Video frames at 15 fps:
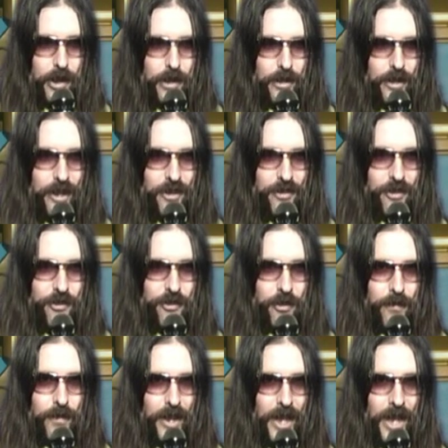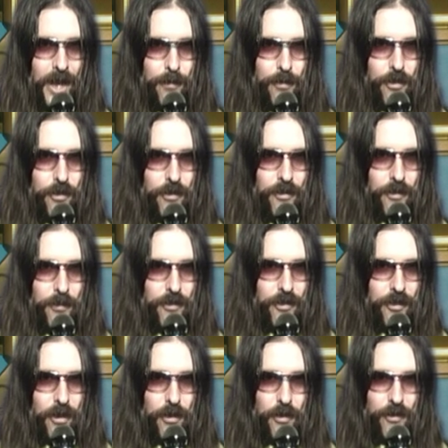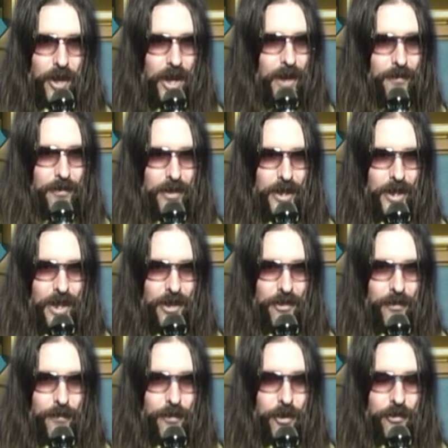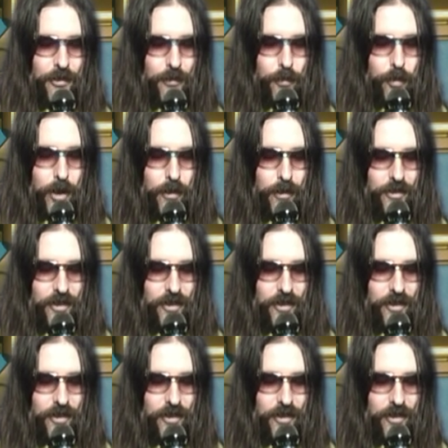the condition of the cameras themselves after years of use of wear and